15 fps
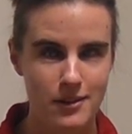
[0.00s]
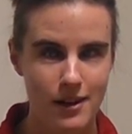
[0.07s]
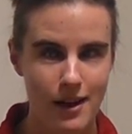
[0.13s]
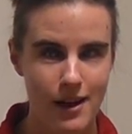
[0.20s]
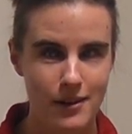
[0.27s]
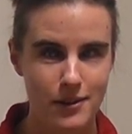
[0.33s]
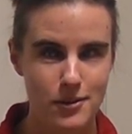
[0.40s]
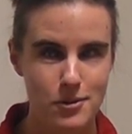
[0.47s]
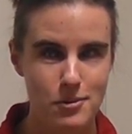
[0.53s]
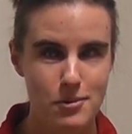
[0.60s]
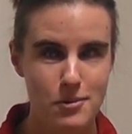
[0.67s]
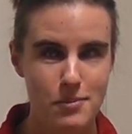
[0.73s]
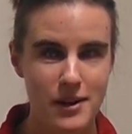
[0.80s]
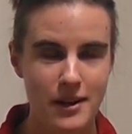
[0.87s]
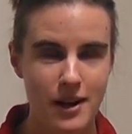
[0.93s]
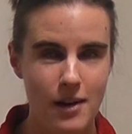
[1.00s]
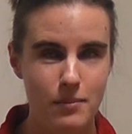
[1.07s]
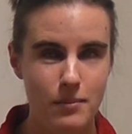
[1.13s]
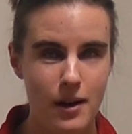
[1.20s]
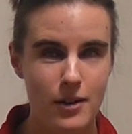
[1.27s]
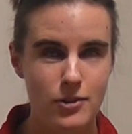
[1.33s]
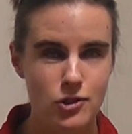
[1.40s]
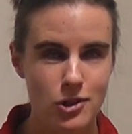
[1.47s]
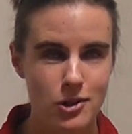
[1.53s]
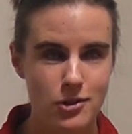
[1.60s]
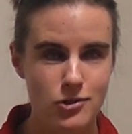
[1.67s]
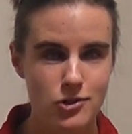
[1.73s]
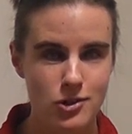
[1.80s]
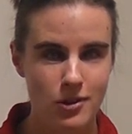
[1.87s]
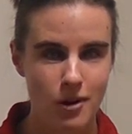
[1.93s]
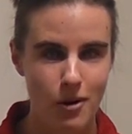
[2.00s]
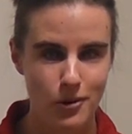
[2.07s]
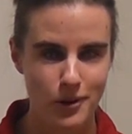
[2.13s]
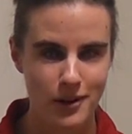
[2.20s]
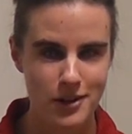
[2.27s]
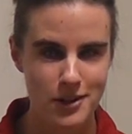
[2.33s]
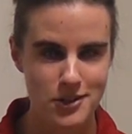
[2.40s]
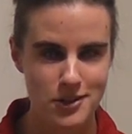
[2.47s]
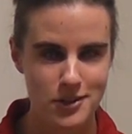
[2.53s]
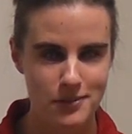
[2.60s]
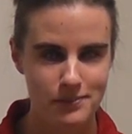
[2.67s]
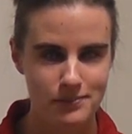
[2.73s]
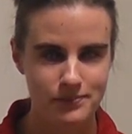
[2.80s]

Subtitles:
and to become a church organist.